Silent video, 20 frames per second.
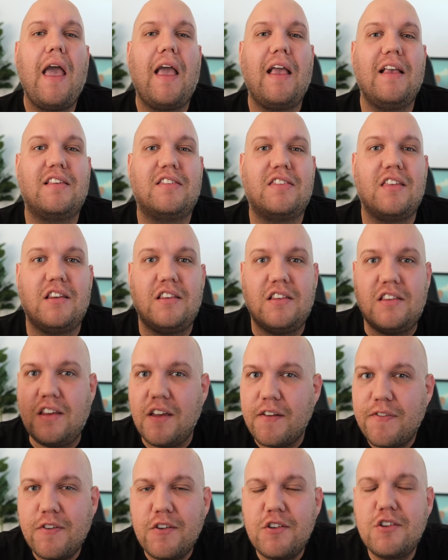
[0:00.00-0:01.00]
is the
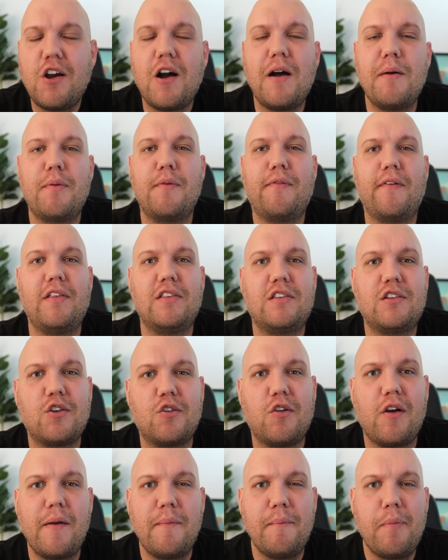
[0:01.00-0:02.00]
different type of
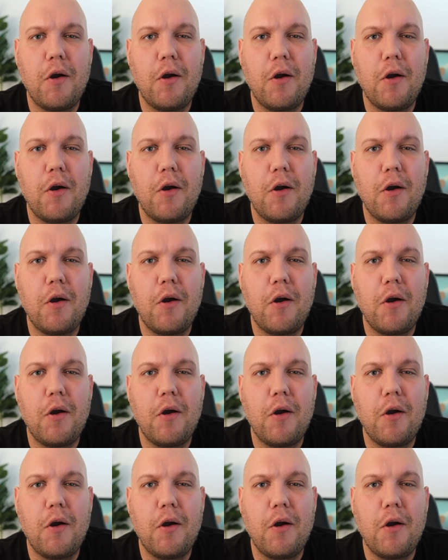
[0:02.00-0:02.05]
Instagram